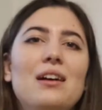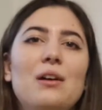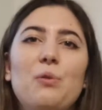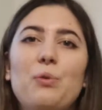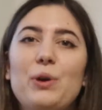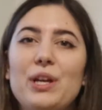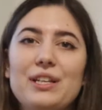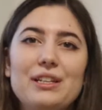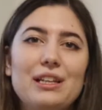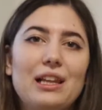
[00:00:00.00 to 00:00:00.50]

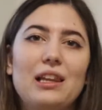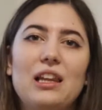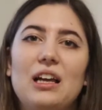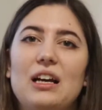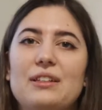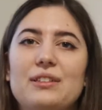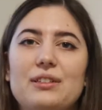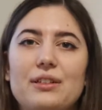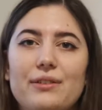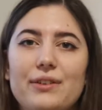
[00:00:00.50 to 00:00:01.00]
win the
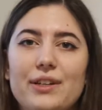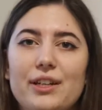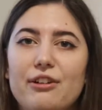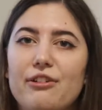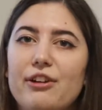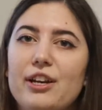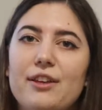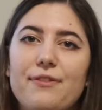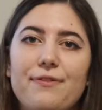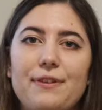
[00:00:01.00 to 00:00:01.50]
lottery or
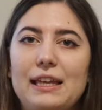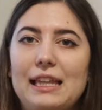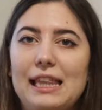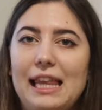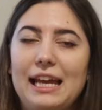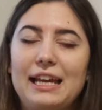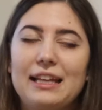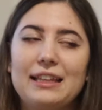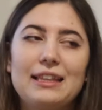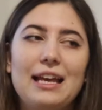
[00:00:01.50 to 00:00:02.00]
anything
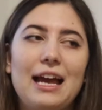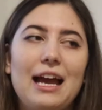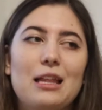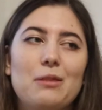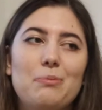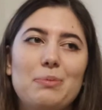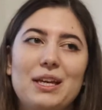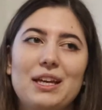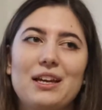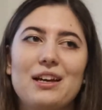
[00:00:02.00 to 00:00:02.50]
like
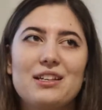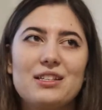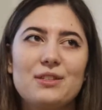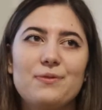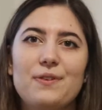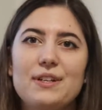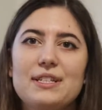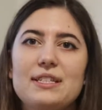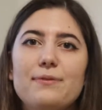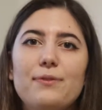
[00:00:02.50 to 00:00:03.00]
that, because
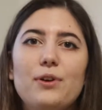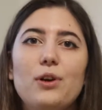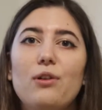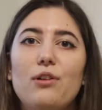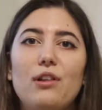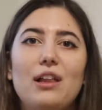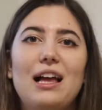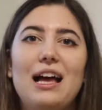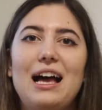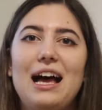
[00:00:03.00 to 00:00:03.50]
first of
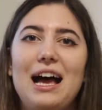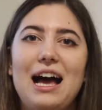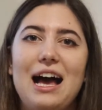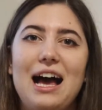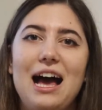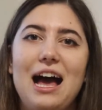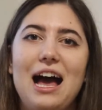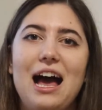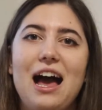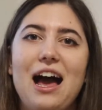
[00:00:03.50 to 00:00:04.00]
all,
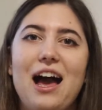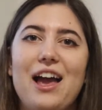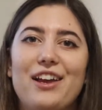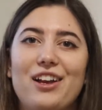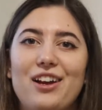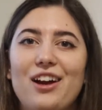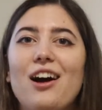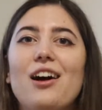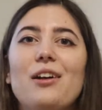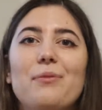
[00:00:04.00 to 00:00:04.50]
I
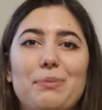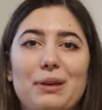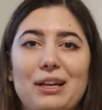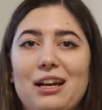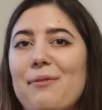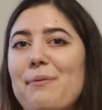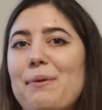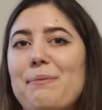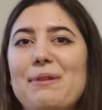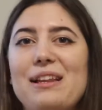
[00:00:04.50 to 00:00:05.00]
can't
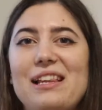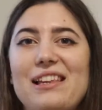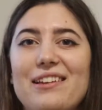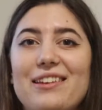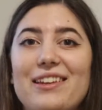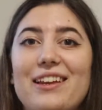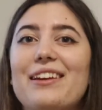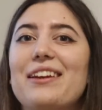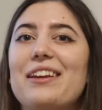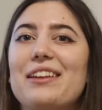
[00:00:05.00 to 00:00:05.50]
become a
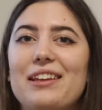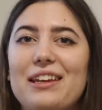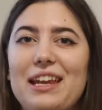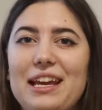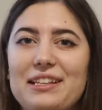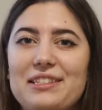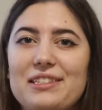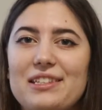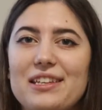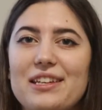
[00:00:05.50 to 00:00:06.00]
millionaire in the
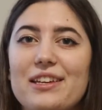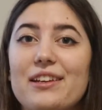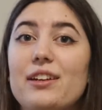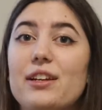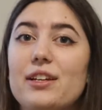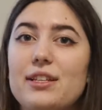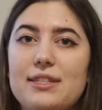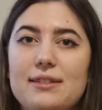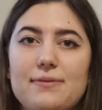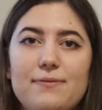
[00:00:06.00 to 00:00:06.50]
next year,
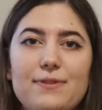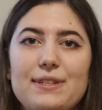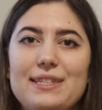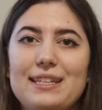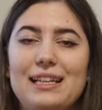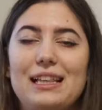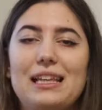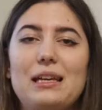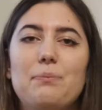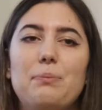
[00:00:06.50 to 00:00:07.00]
it's
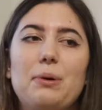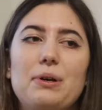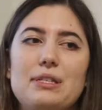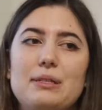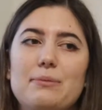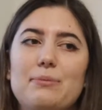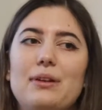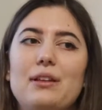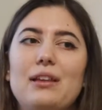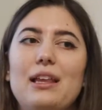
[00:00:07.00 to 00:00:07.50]
physically
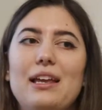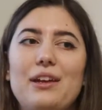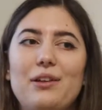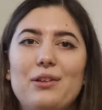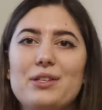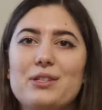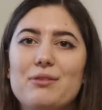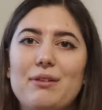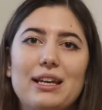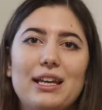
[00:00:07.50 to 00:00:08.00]
impossible, and
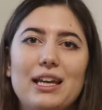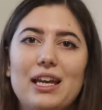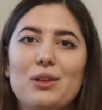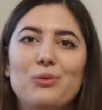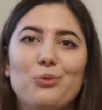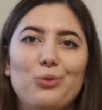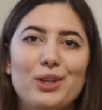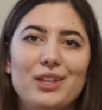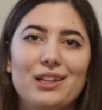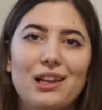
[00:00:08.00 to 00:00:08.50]
also I
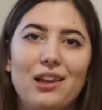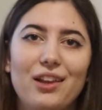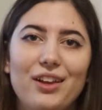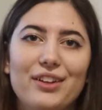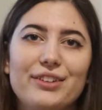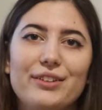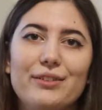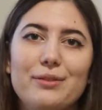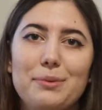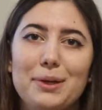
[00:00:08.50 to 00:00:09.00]
can't win the
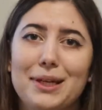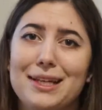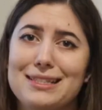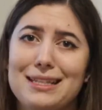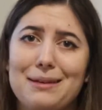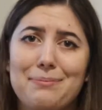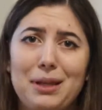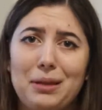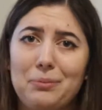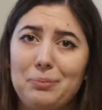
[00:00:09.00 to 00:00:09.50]
lottery because
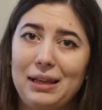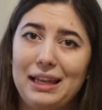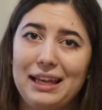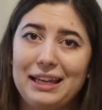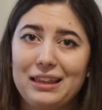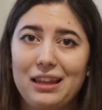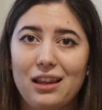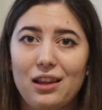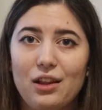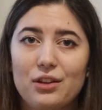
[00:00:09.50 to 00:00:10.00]
I'm not
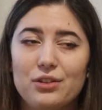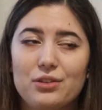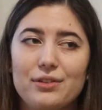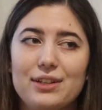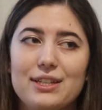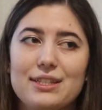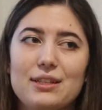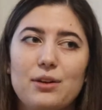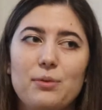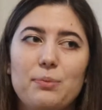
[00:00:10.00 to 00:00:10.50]
playing the
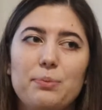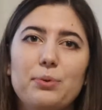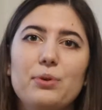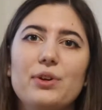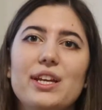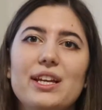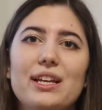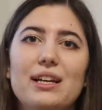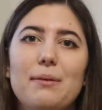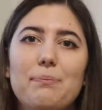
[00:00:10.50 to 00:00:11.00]
lottery, so
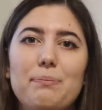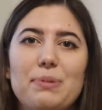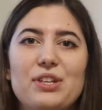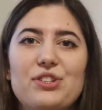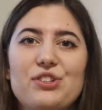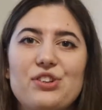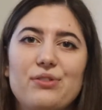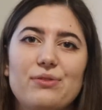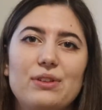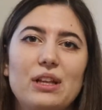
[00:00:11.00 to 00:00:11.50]
putting a
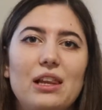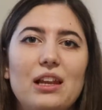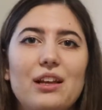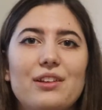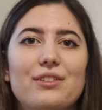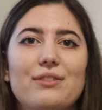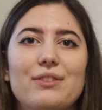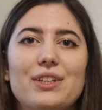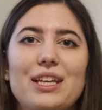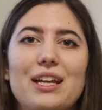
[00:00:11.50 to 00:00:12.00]
picture of the
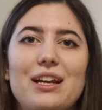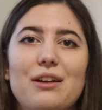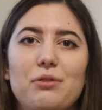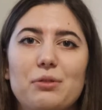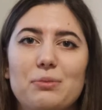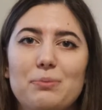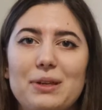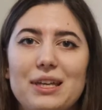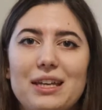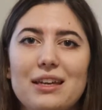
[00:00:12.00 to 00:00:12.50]
lottery there would